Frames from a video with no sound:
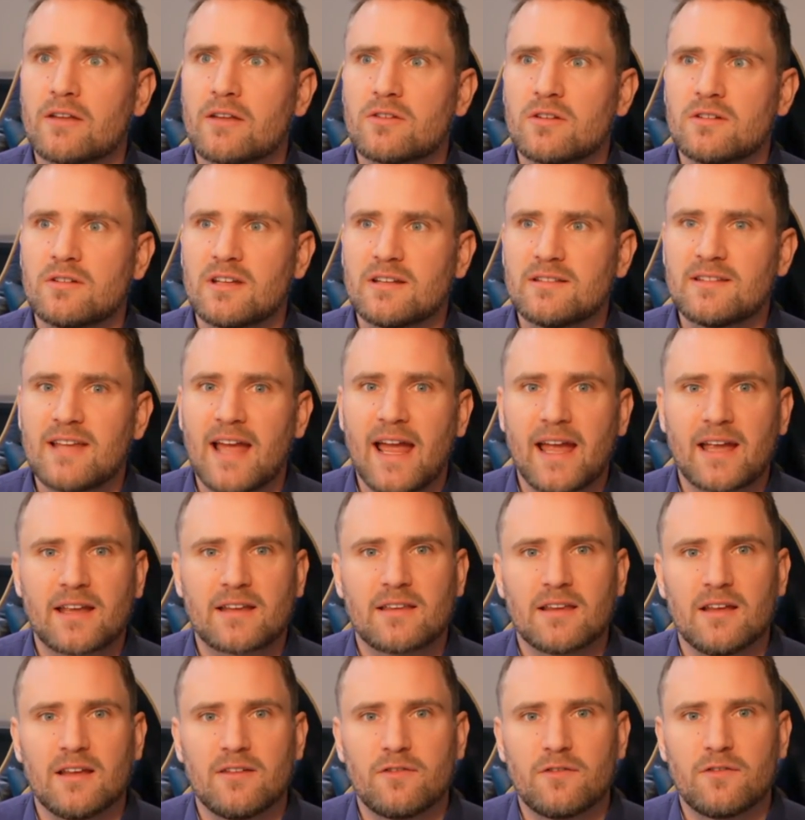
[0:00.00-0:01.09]
to detect
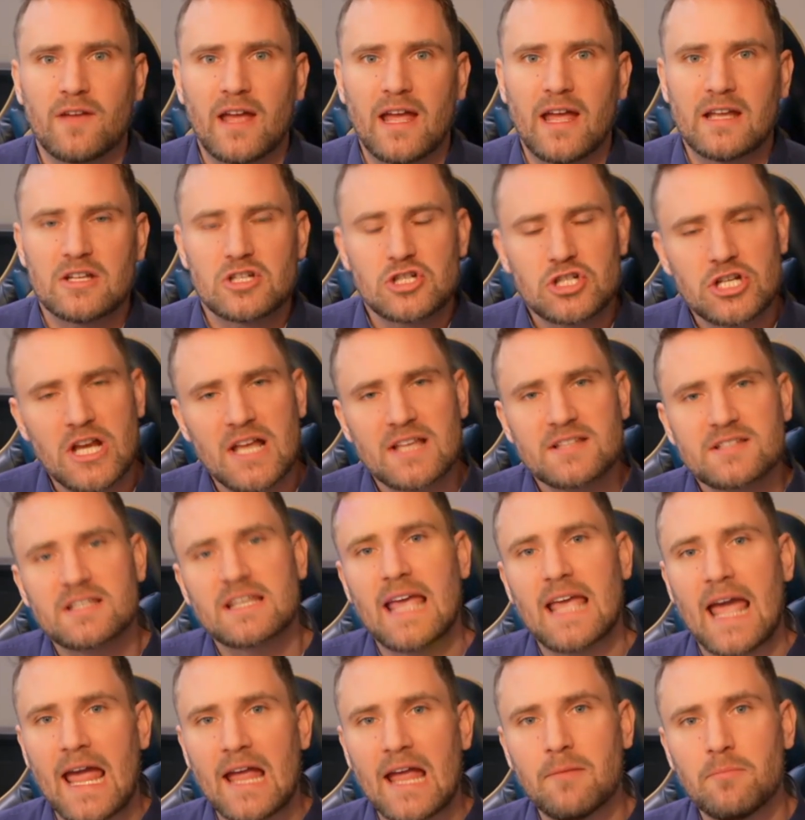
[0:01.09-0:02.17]
if a chess
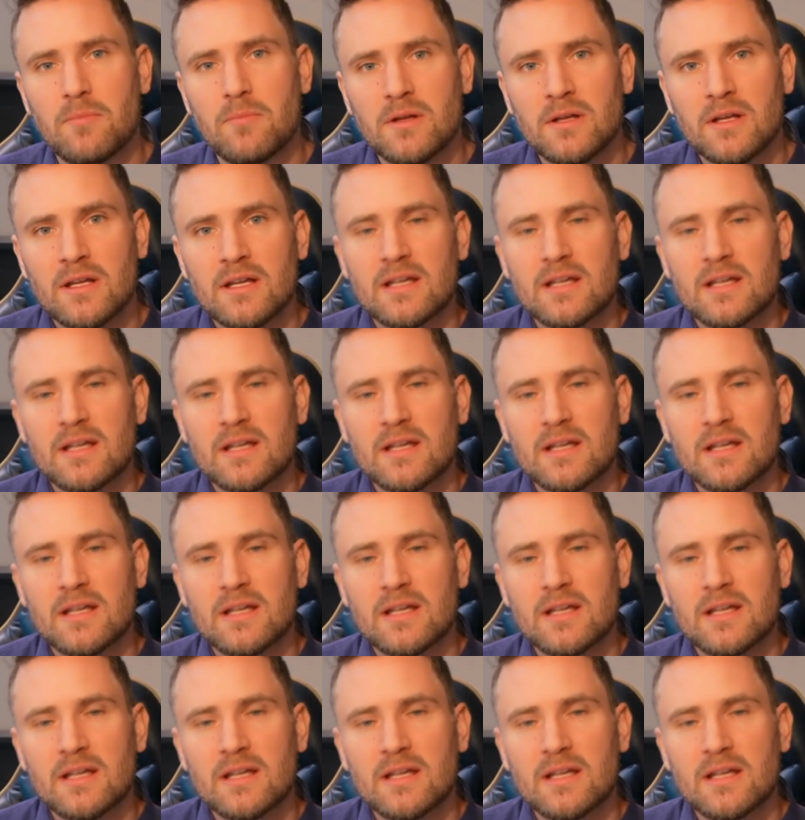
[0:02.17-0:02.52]
game